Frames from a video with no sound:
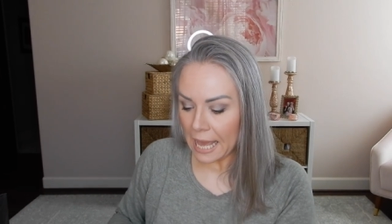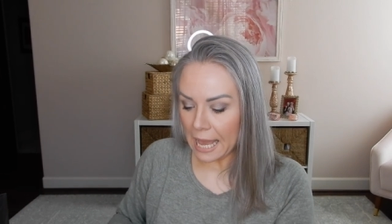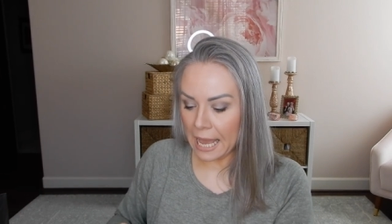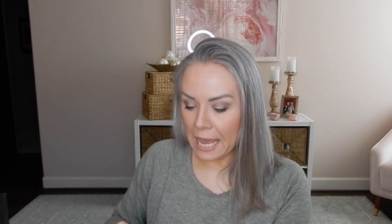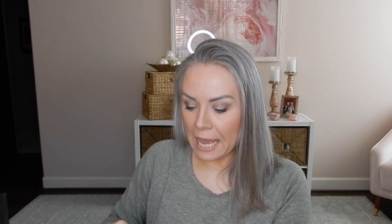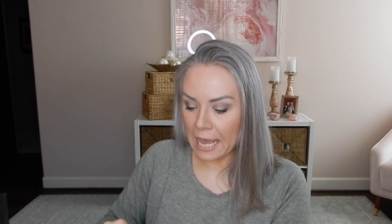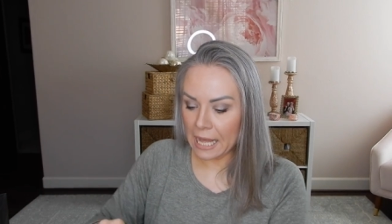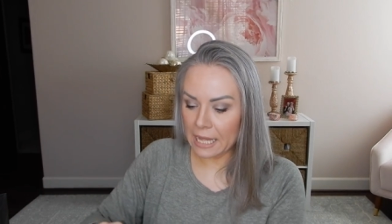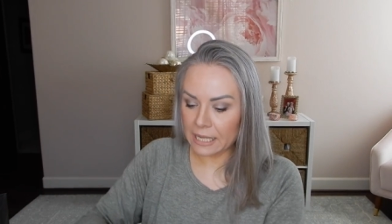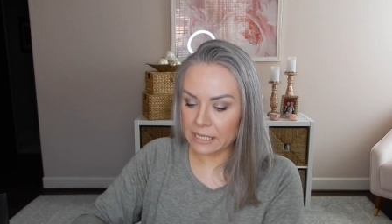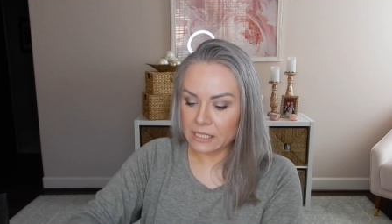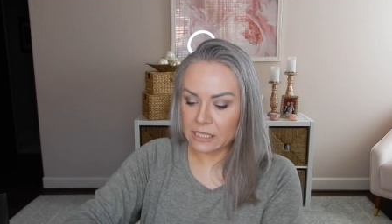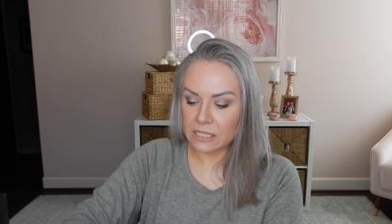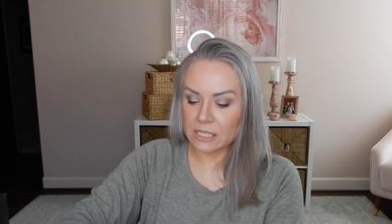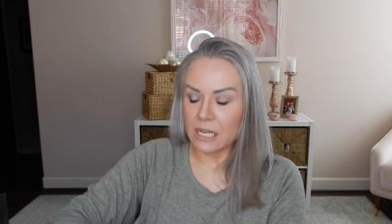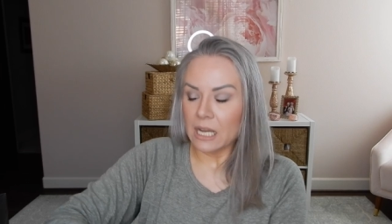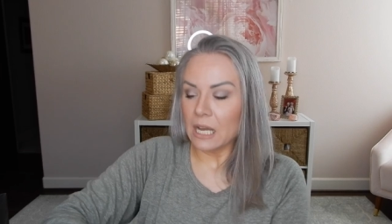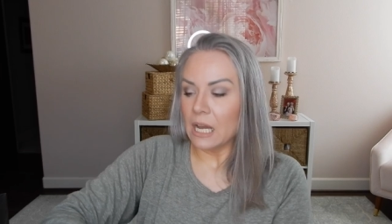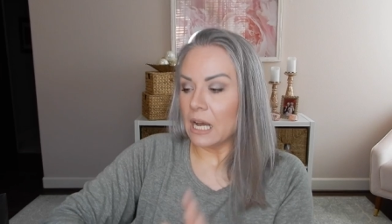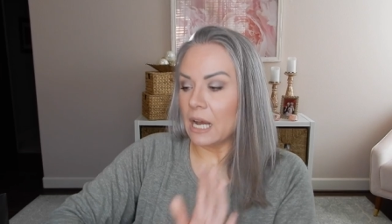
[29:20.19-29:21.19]
And
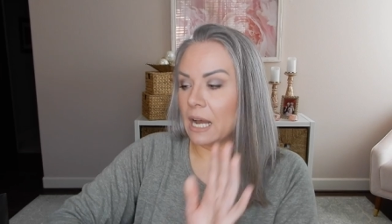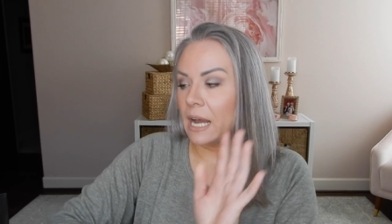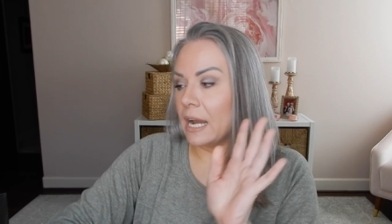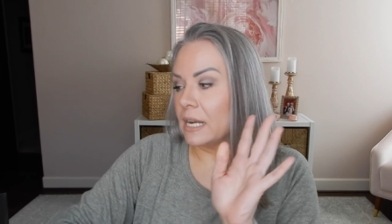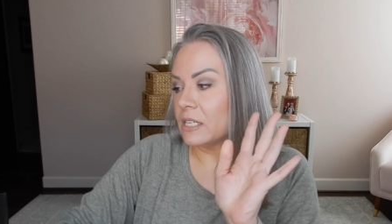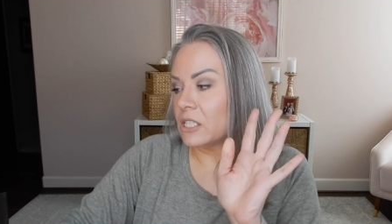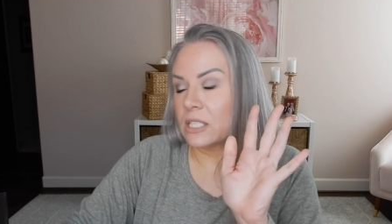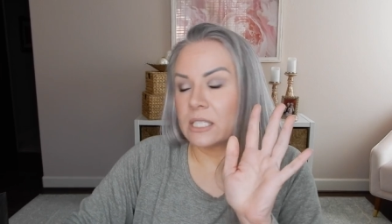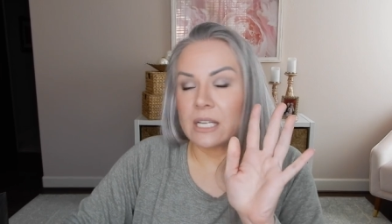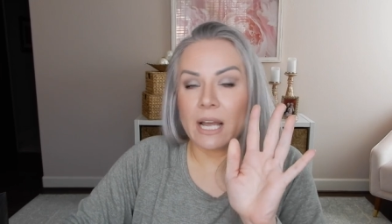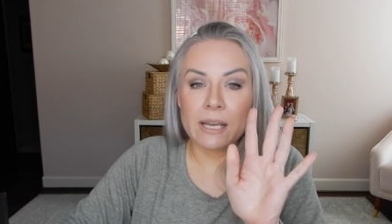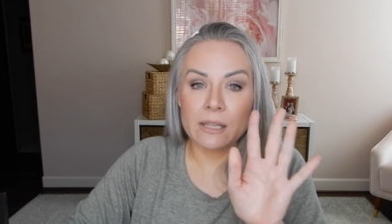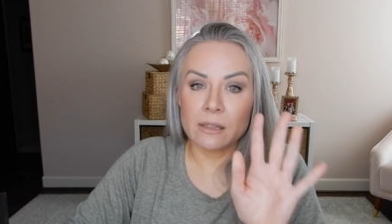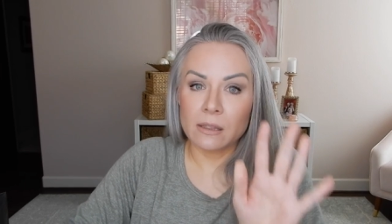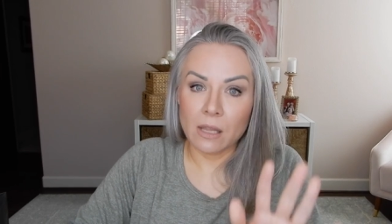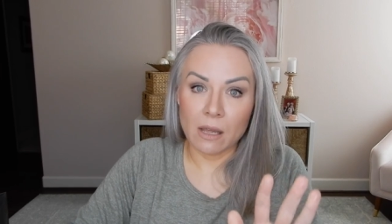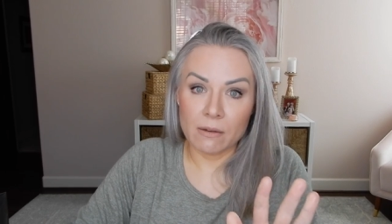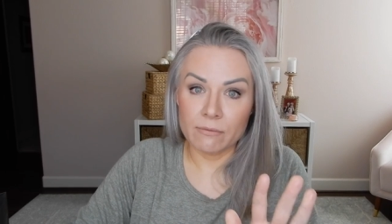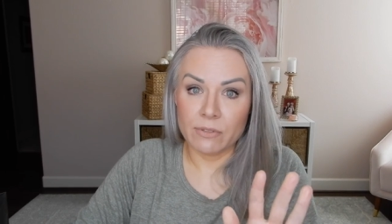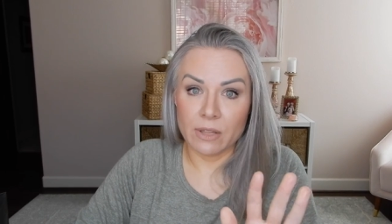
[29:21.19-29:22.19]
I just, I
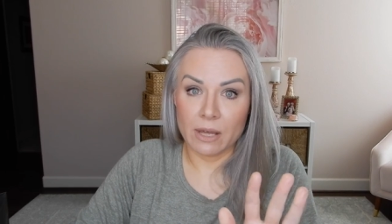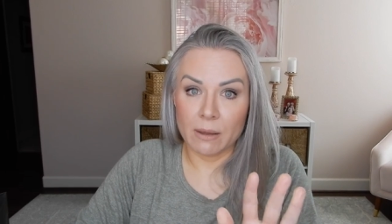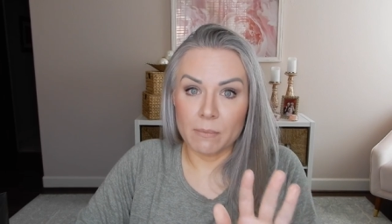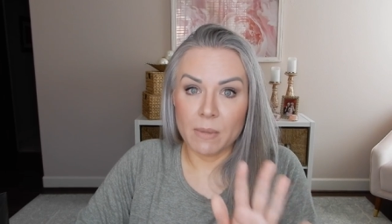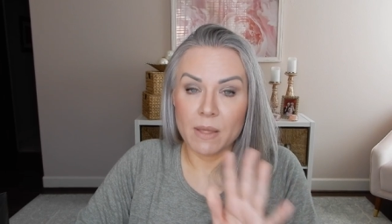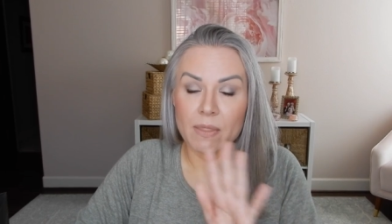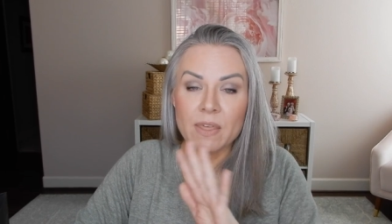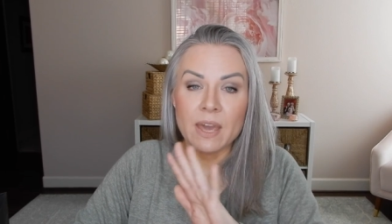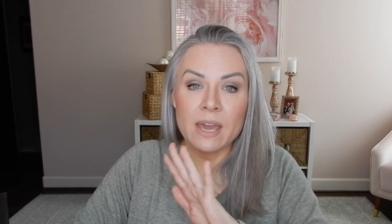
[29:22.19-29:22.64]
love them.